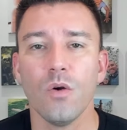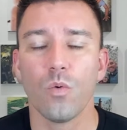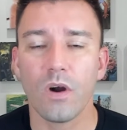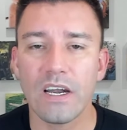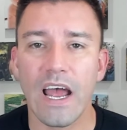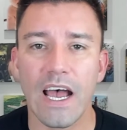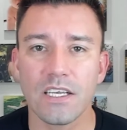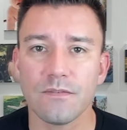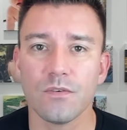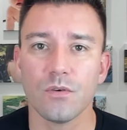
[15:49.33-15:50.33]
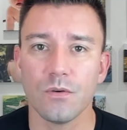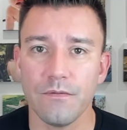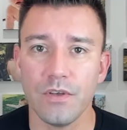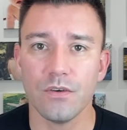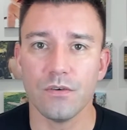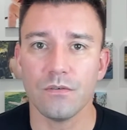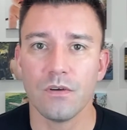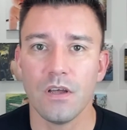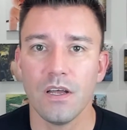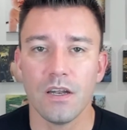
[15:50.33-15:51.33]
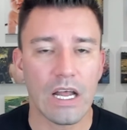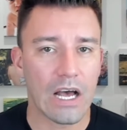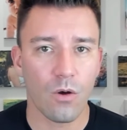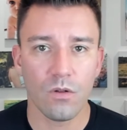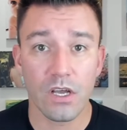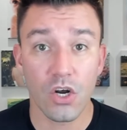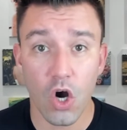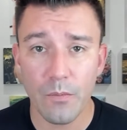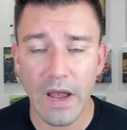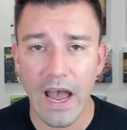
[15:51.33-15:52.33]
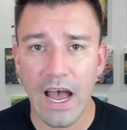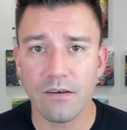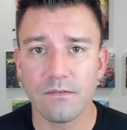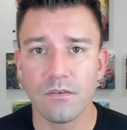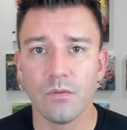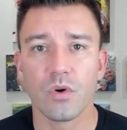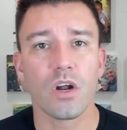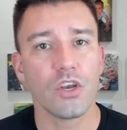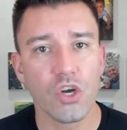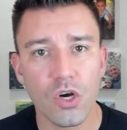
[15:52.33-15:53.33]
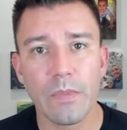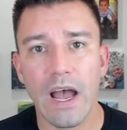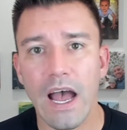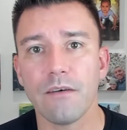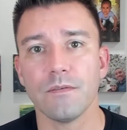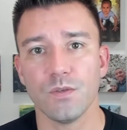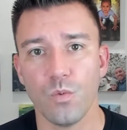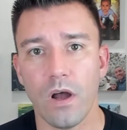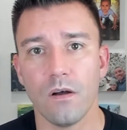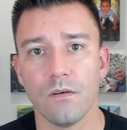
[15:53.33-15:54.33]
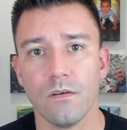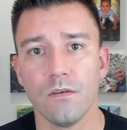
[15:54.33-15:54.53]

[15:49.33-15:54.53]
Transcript: we're going to ask for a review, not only on our behalf, but on your behalf as well.